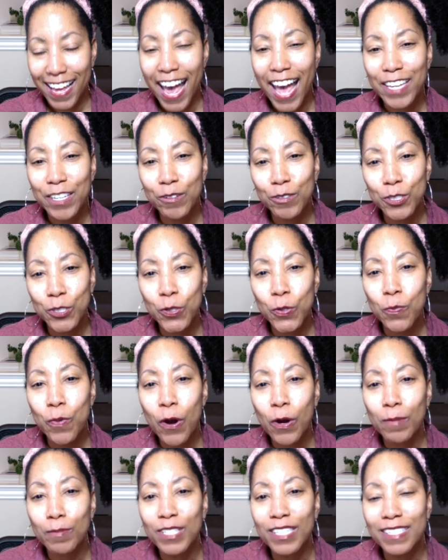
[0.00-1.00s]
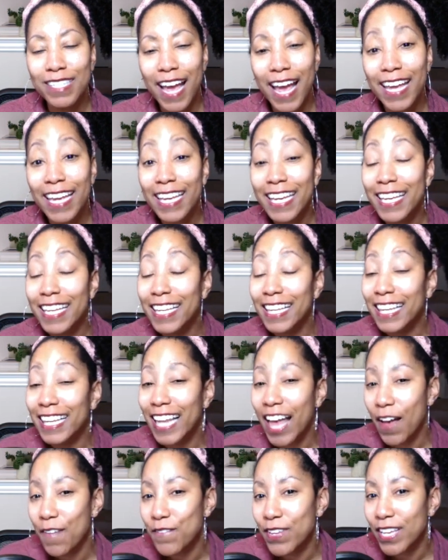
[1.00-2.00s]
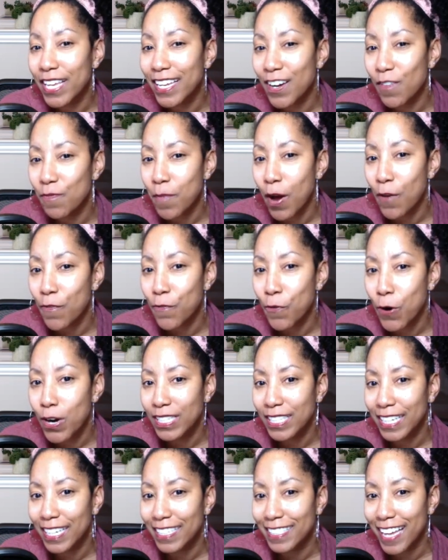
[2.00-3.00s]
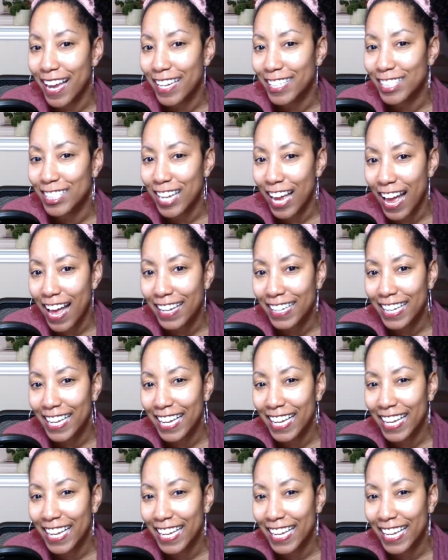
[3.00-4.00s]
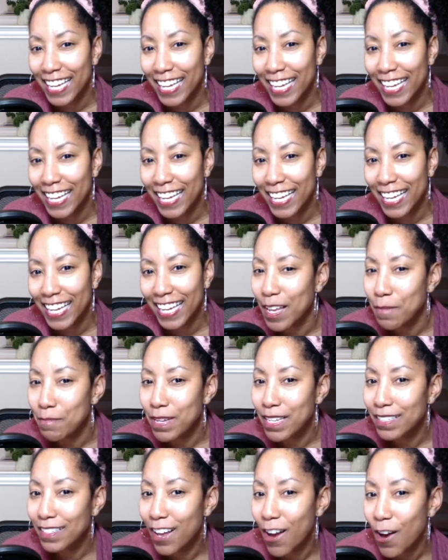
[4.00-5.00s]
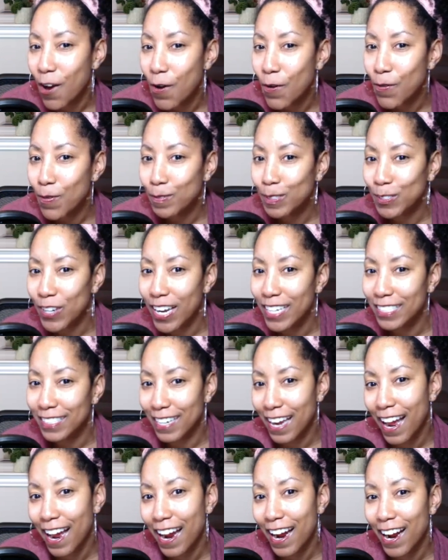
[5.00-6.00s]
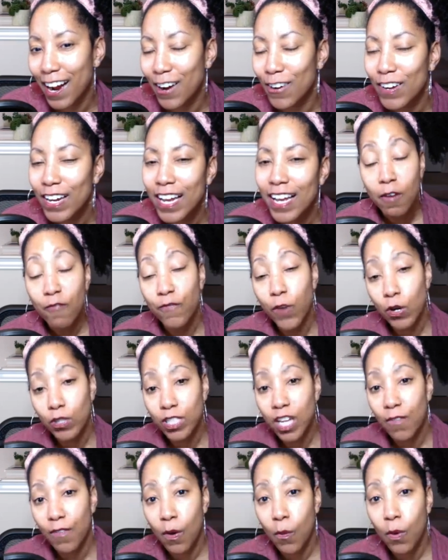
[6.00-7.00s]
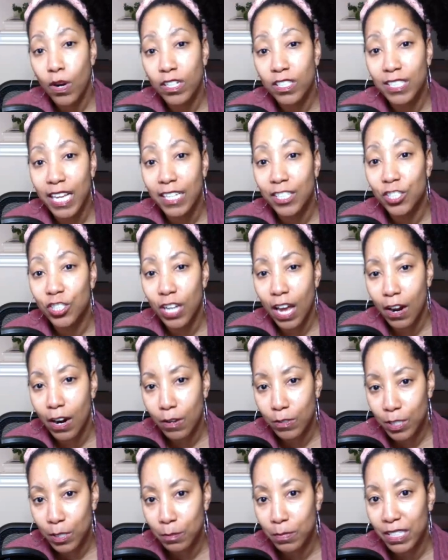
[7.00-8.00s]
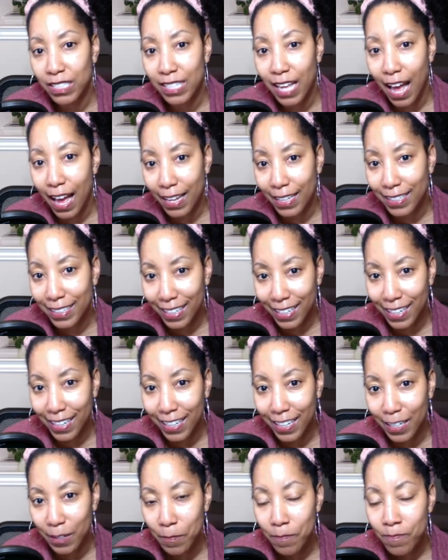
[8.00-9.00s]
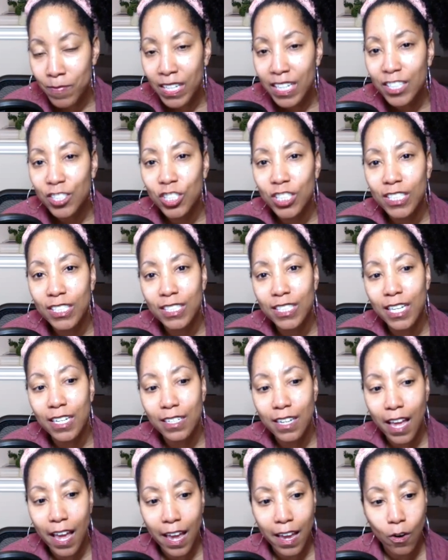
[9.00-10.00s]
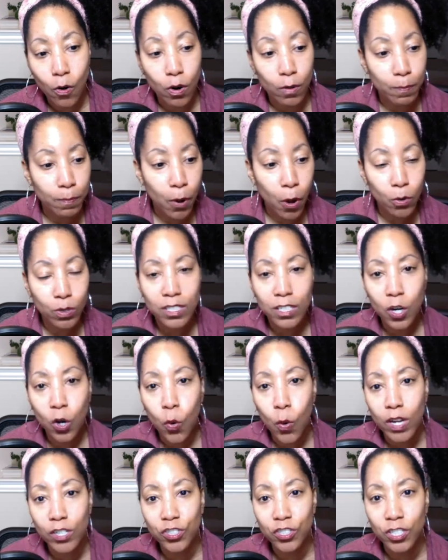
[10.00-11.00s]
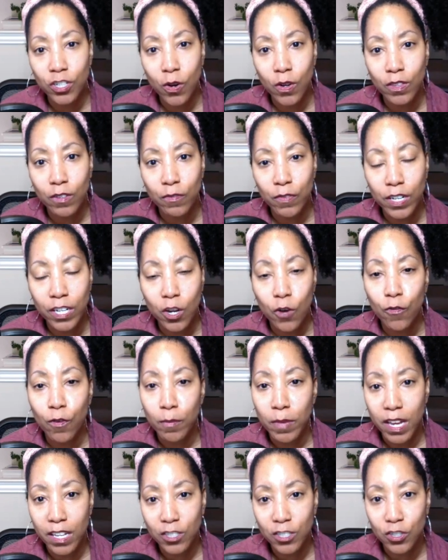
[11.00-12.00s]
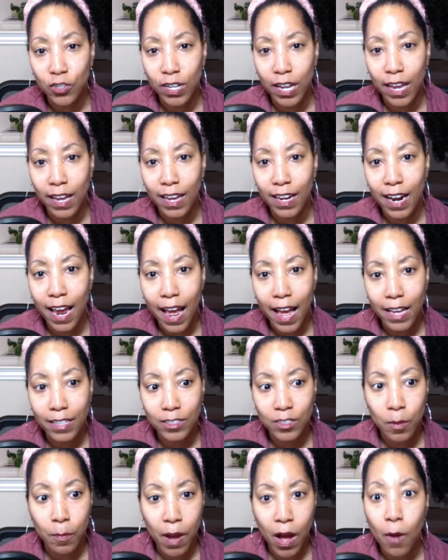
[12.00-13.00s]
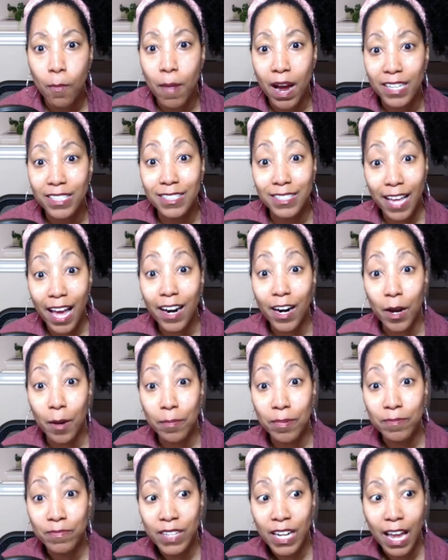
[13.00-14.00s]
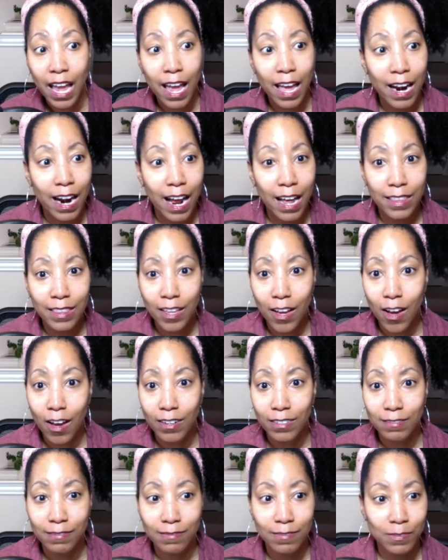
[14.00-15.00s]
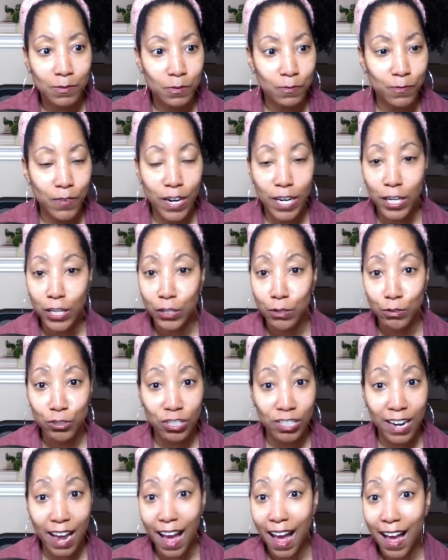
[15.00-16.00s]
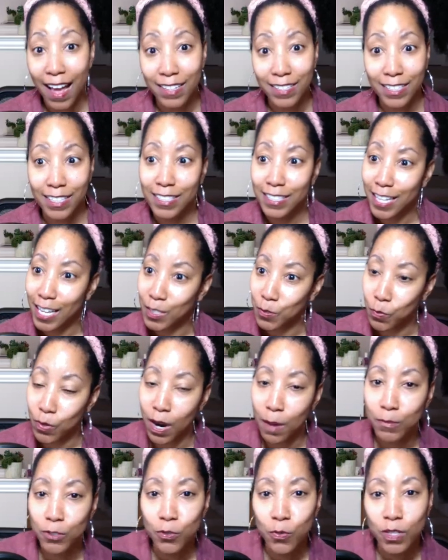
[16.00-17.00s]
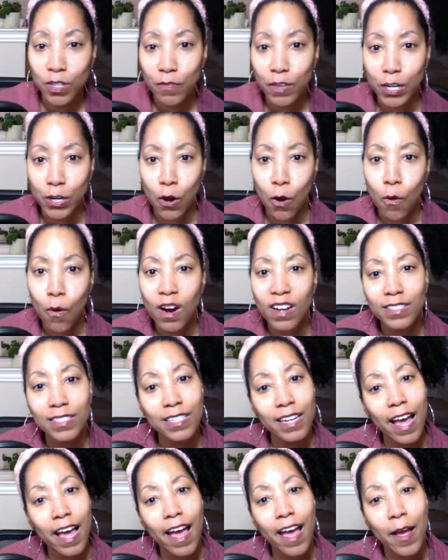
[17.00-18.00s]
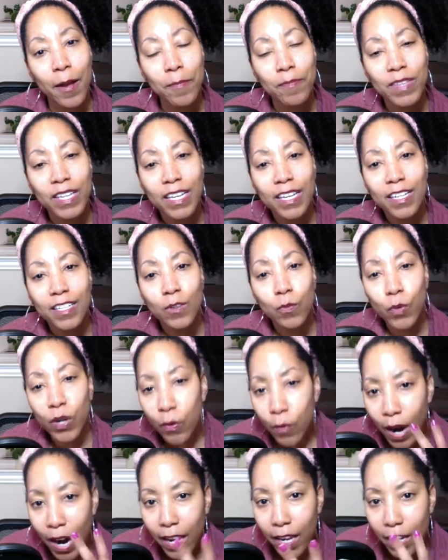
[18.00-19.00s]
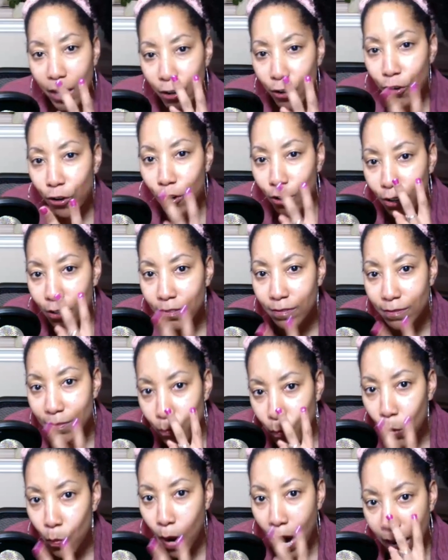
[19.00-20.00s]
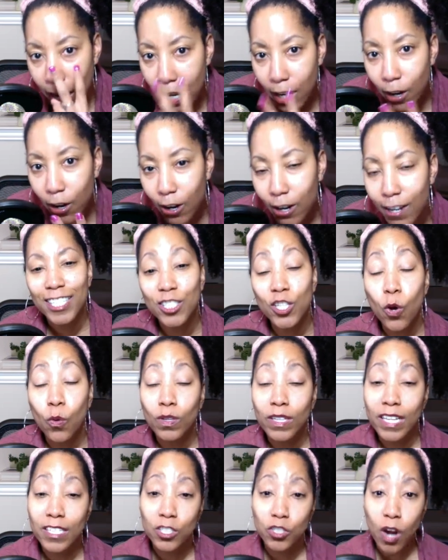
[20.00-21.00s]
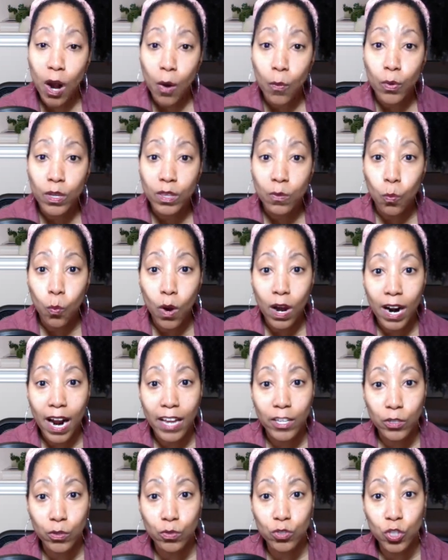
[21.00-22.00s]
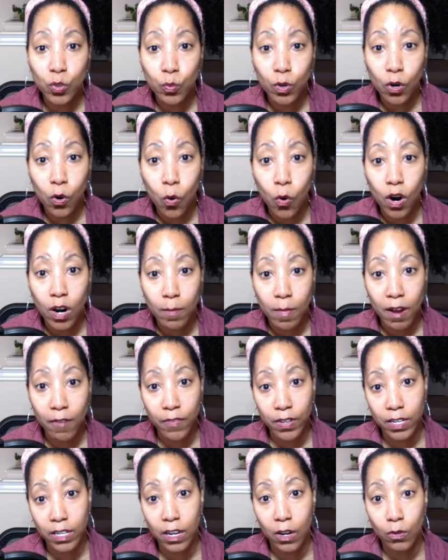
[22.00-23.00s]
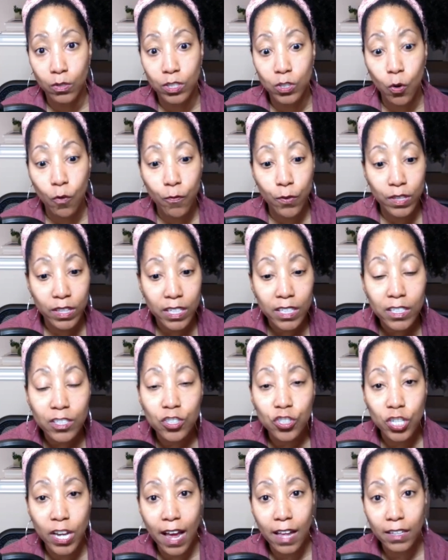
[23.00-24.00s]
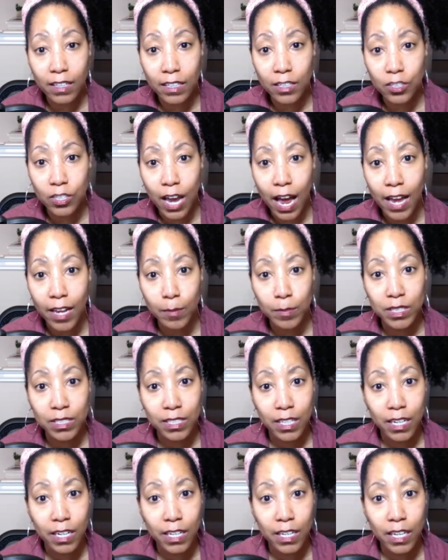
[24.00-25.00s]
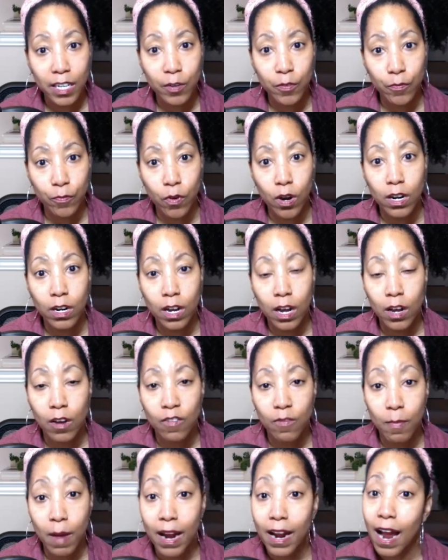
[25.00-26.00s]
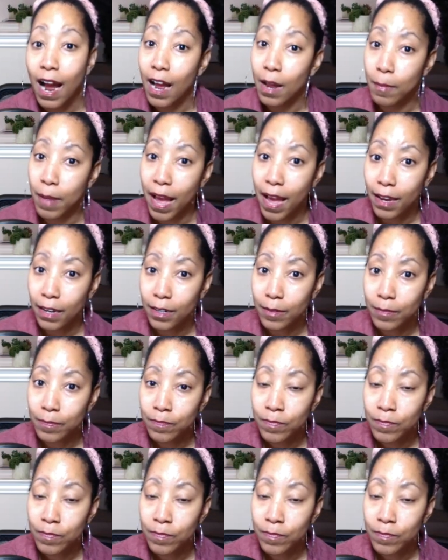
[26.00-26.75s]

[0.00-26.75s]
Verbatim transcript: Hey YouTube, welcome to day 11 of my 14 day challenge. I am in the home stretch now. First off, I wanna say shout out to Miss Eileen. She sent a or posted a question on the video from yesterday and asked about my setup. And I thought, funny you should ask because that's what I'm doing the video on today. We're right here, girl we're right here. So let's start with what I use to record my video. So for this challenge, I am sitting in front of my iMac.